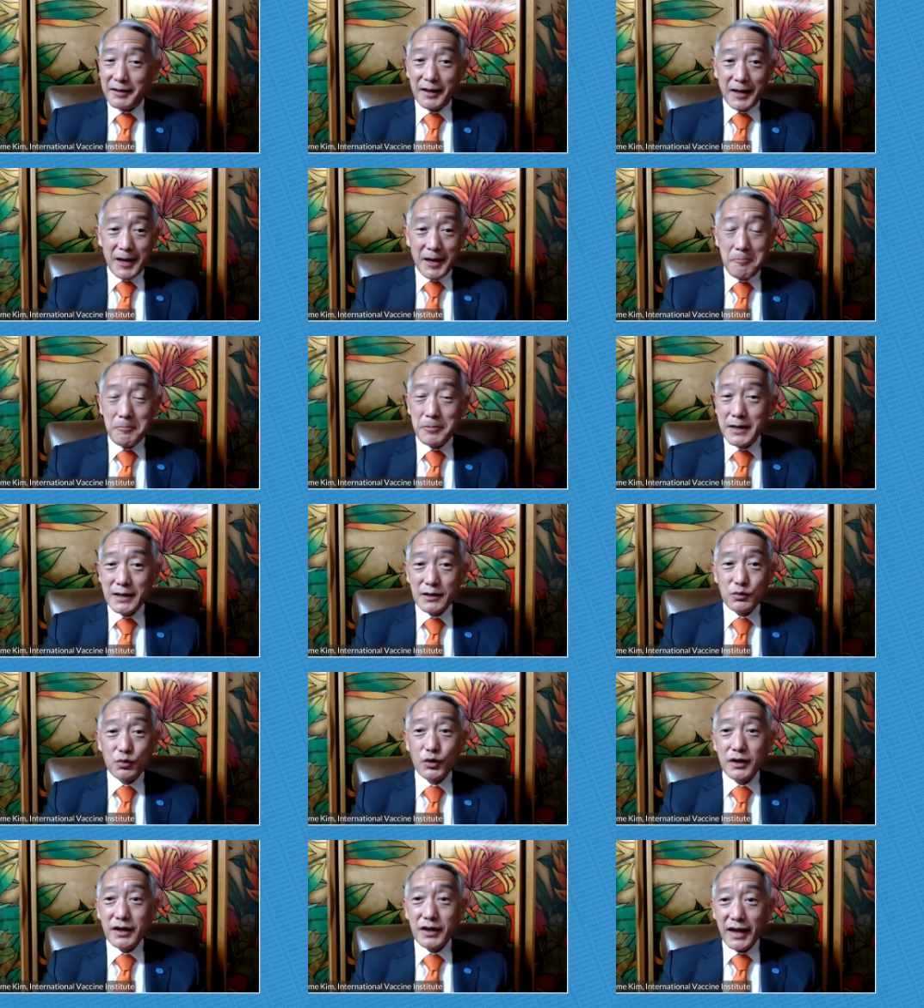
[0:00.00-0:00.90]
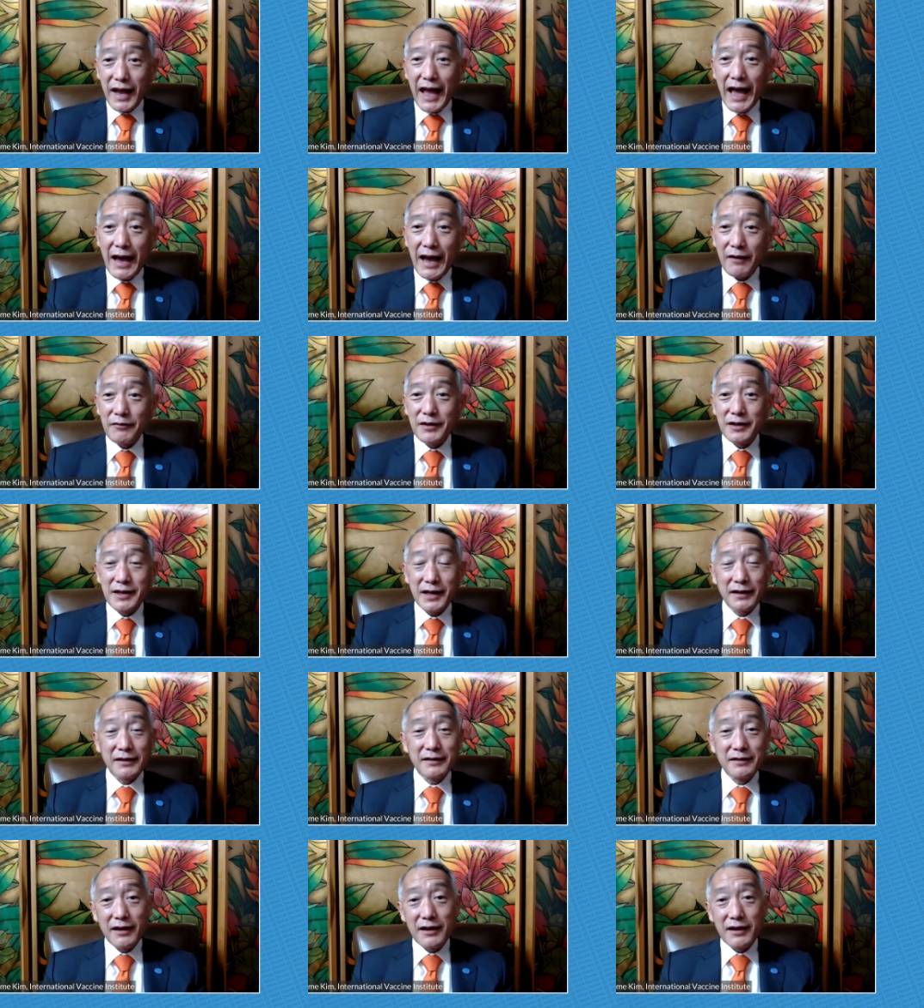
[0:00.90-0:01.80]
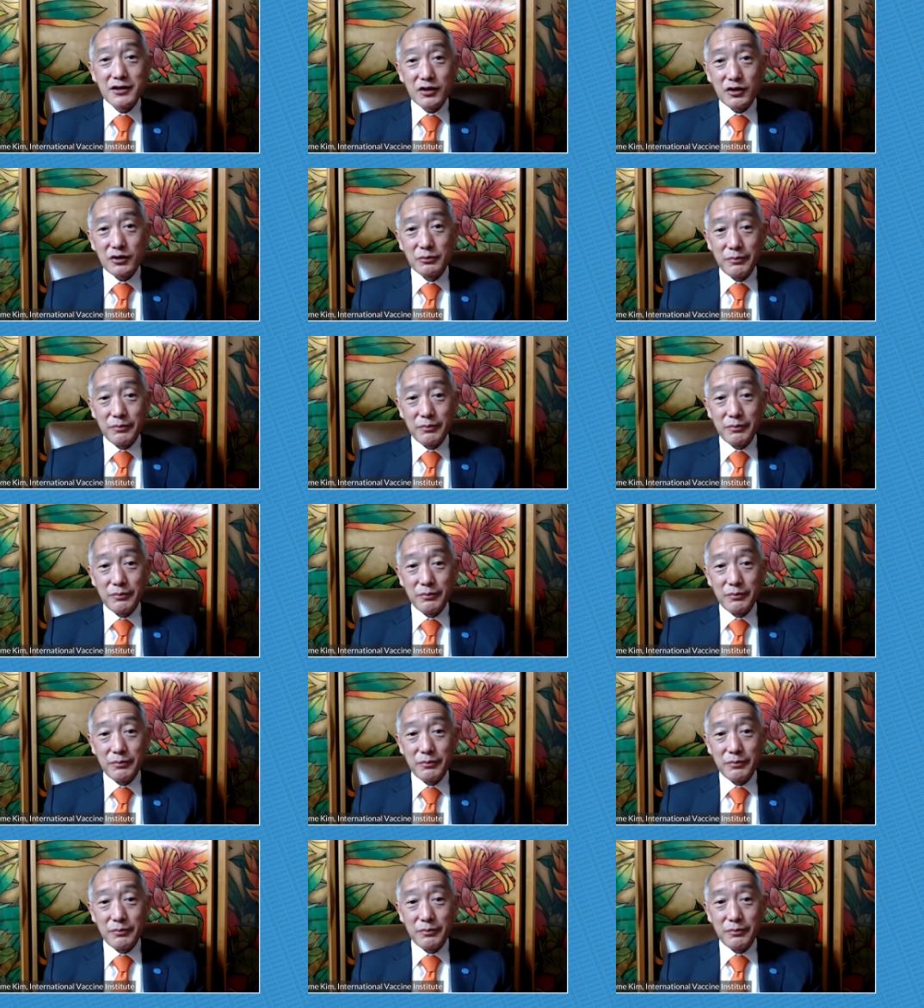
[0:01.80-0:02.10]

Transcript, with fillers: companies wouldn't have the technological